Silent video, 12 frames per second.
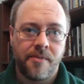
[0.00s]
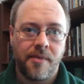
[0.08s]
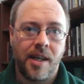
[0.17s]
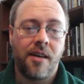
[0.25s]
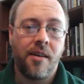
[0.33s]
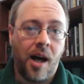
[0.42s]

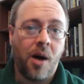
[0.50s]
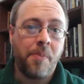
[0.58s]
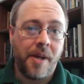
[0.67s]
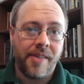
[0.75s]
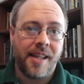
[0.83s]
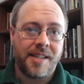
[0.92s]
Well, I'll
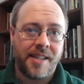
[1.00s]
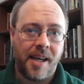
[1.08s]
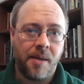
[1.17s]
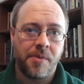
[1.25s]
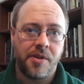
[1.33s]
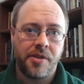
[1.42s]
bet that's
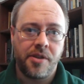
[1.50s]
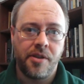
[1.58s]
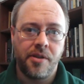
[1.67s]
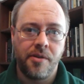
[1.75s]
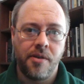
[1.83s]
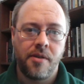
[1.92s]
happened to
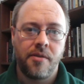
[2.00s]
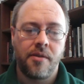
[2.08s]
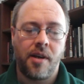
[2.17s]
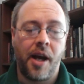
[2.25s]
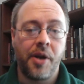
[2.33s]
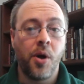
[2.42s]
you.
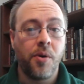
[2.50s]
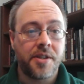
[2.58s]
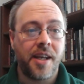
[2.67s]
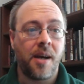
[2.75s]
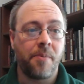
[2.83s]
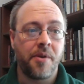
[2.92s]
I know it's
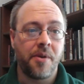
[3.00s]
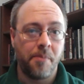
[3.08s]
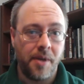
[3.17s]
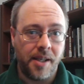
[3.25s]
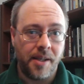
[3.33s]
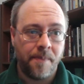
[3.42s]
happened to
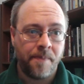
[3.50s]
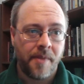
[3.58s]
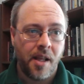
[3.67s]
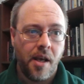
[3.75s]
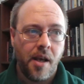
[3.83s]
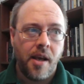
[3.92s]
me,
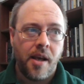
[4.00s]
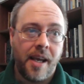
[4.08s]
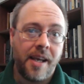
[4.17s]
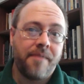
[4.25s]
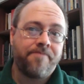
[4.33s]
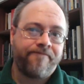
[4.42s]

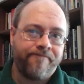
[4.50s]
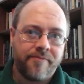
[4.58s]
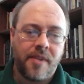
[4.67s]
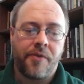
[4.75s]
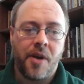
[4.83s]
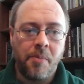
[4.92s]
and
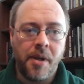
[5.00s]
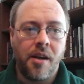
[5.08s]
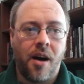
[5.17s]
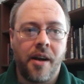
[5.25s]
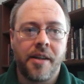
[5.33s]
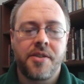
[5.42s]
if I'm being
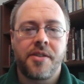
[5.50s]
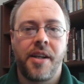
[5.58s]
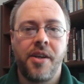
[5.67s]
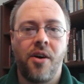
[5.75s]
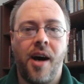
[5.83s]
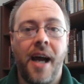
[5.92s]
honest, I
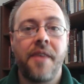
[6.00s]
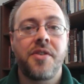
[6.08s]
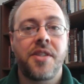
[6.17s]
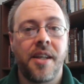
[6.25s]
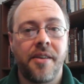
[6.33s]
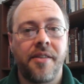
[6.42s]
know I've
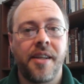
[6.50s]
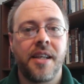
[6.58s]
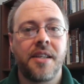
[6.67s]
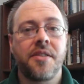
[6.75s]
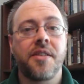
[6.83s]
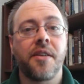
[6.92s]
said
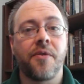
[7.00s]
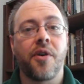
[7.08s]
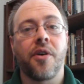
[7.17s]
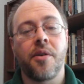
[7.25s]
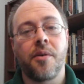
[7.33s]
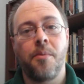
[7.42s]
things that have
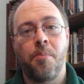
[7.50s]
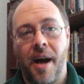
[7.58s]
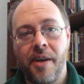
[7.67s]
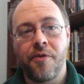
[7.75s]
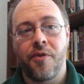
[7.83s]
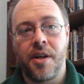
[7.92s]
hurt my
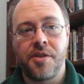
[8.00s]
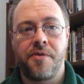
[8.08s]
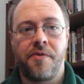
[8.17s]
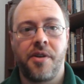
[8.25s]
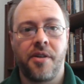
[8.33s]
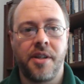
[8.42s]
friends'
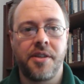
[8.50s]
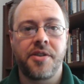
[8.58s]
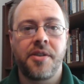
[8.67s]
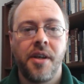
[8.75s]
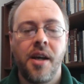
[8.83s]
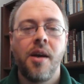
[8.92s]

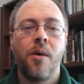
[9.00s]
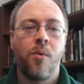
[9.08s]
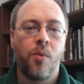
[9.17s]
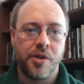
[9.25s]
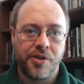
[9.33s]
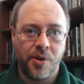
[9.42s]
feelings
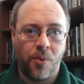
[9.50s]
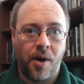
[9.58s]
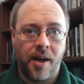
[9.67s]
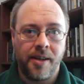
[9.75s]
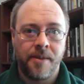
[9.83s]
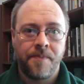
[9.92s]
once in a
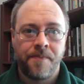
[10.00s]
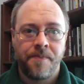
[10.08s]
while.